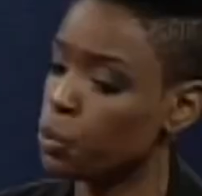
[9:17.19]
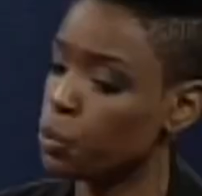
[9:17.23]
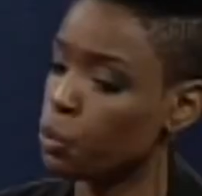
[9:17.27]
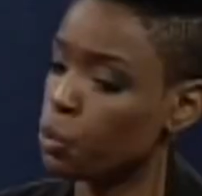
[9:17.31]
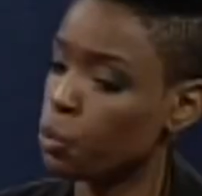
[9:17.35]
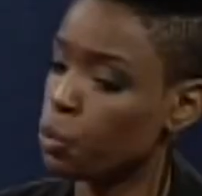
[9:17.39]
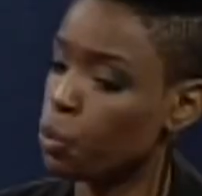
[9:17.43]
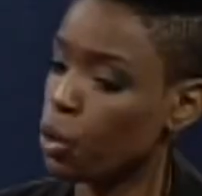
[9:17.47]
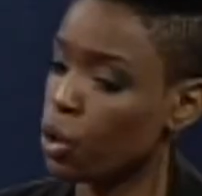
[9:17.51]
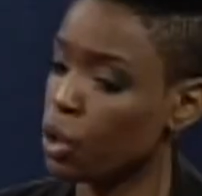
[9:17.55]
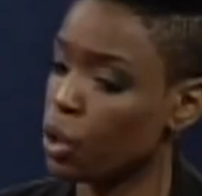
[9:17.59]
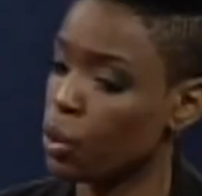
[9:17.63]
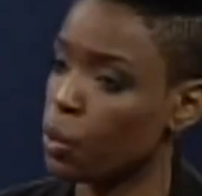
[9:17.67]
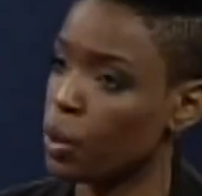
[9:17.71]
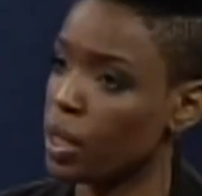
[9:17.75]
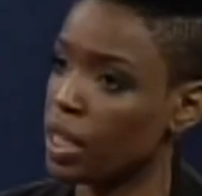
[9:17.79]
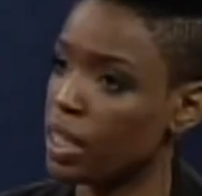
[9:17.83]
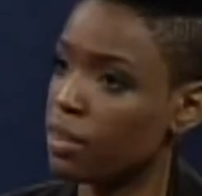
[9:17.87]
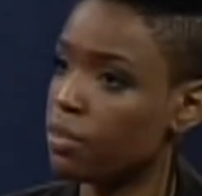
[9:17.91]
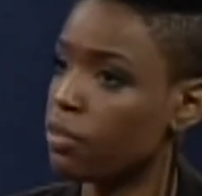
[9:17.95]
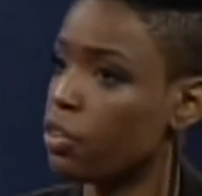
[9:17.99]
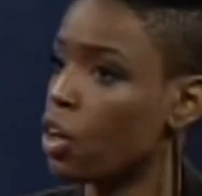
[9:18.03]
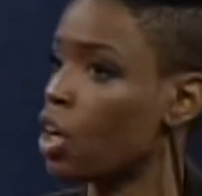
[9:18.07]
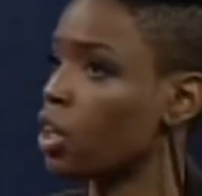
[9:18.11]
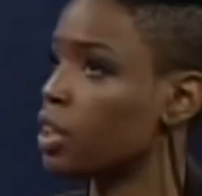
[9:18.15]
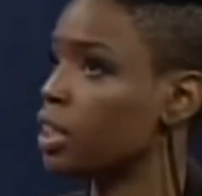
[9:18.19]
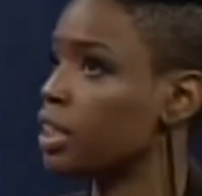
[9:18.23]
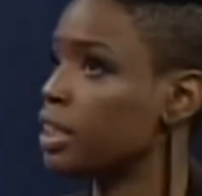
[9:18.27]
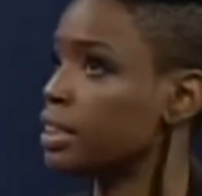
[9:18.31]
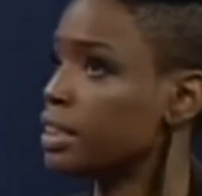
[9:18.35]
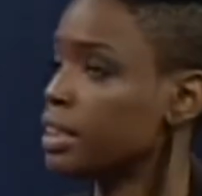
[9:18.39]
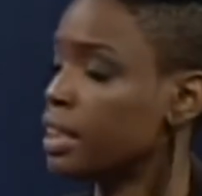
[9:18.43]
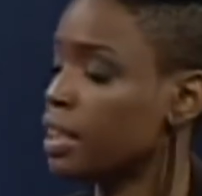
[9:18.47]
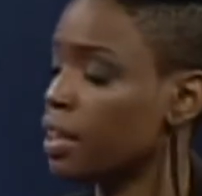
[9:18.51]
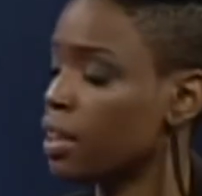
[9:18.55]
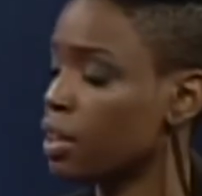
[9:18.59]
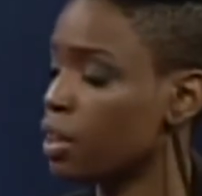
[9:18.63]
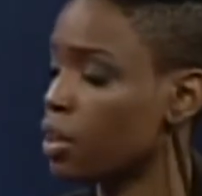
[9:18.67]
work with
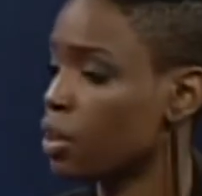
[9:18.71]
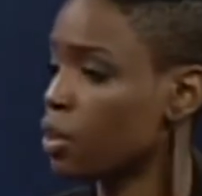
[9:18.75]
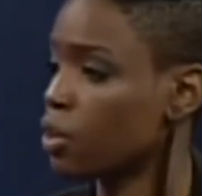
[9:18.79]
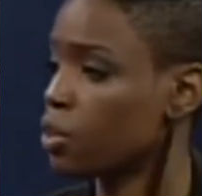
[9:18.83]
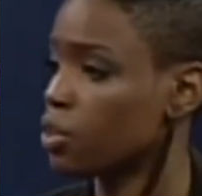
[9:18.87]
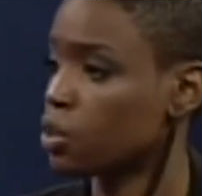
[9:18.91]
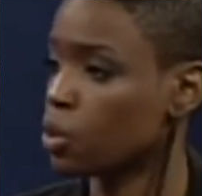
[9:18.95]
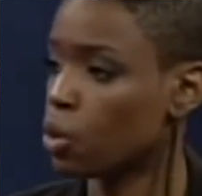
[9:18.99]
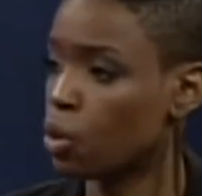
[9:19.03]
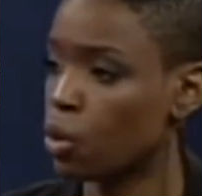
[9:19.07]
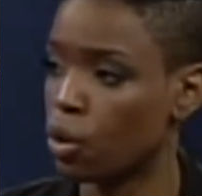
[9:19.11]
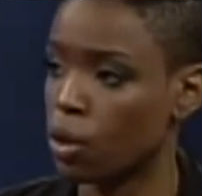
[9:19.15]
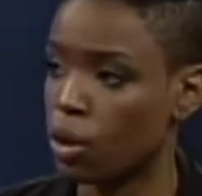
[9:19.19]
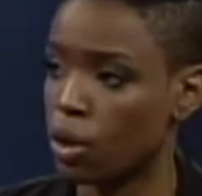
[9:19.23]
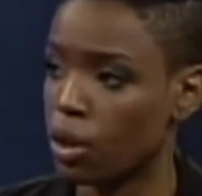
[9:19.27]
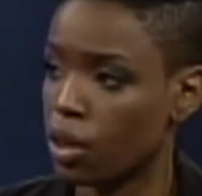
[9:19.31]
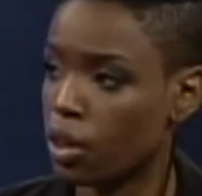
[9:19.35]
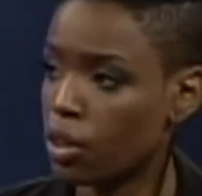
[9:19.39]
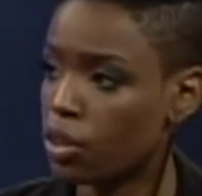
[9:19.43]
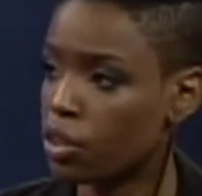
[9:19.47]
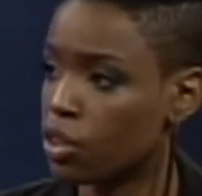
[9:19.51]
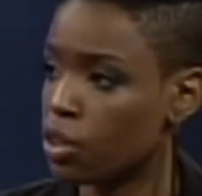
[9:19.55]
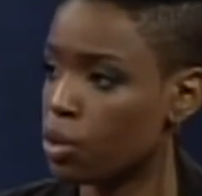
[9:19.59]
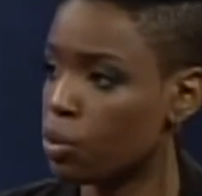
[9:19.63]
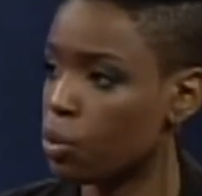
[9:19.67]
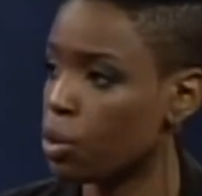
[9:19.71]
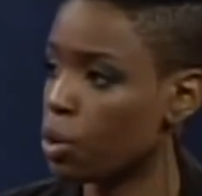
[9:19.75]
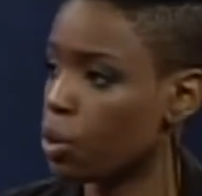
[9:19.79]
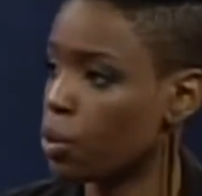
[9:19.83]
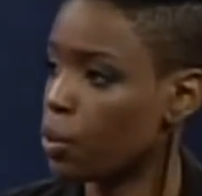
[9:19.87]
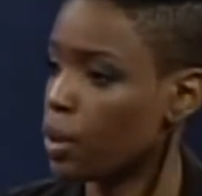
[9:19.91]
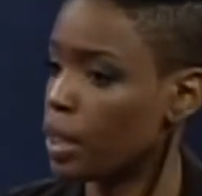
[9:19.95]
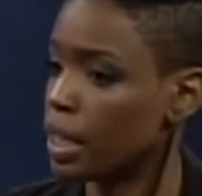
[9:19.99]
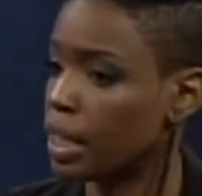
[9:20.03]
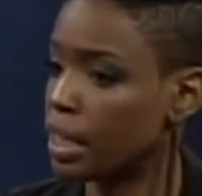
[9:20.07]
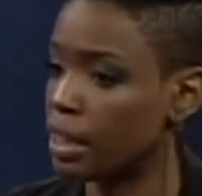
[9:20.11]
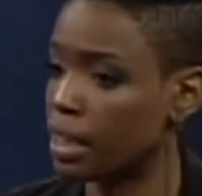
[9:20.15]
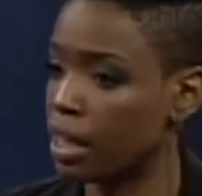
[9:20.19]
volunteers, or do you work
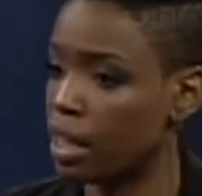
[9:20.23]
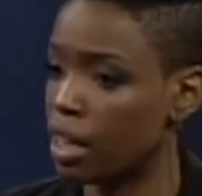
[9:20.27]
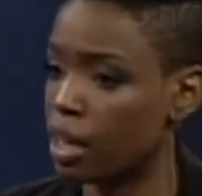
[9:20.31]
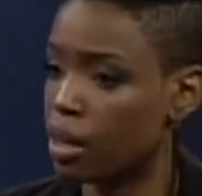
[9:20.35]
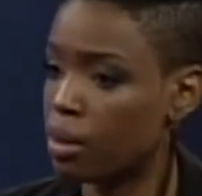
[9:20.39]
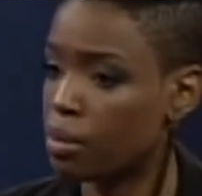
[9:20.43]
with